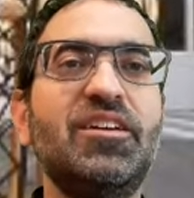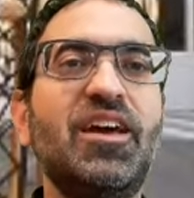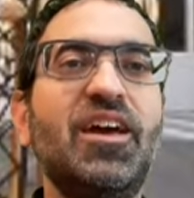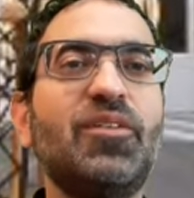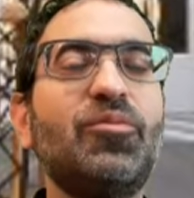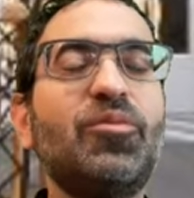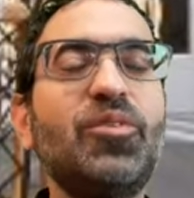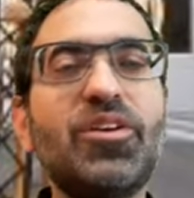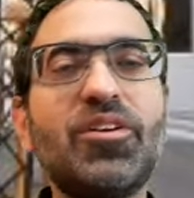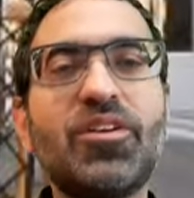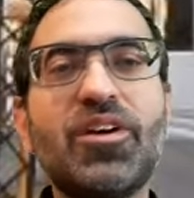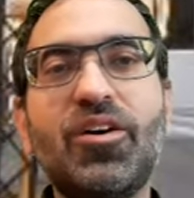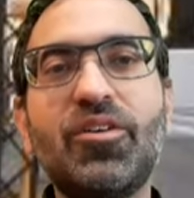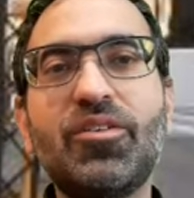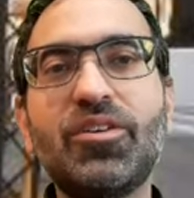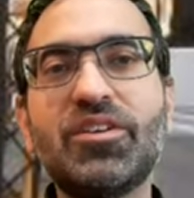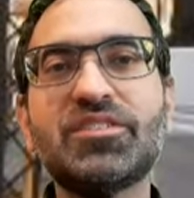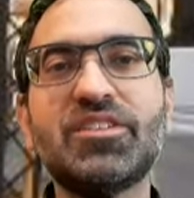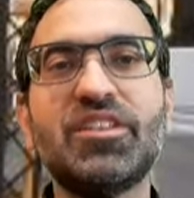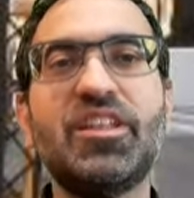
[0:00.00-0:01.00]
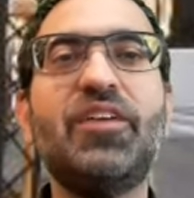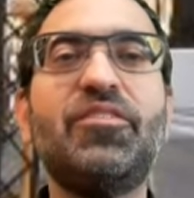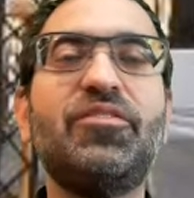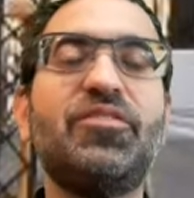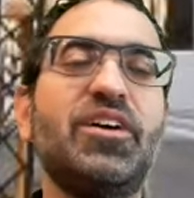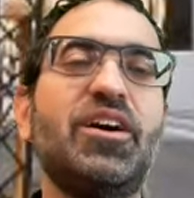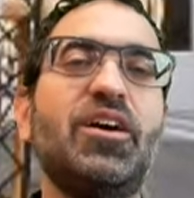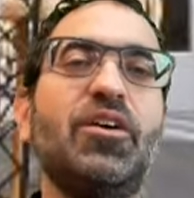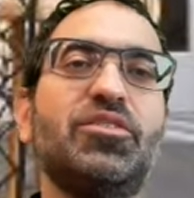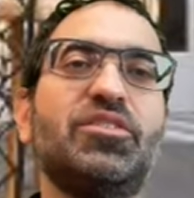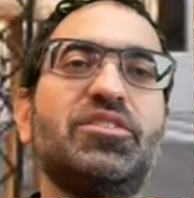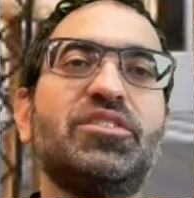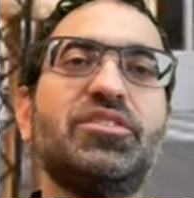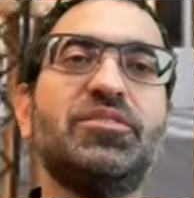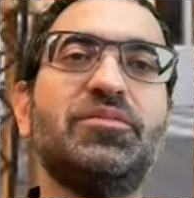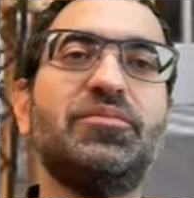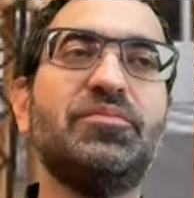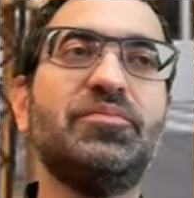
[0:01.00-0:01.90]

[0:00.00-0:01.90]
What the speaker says: and we're always left out.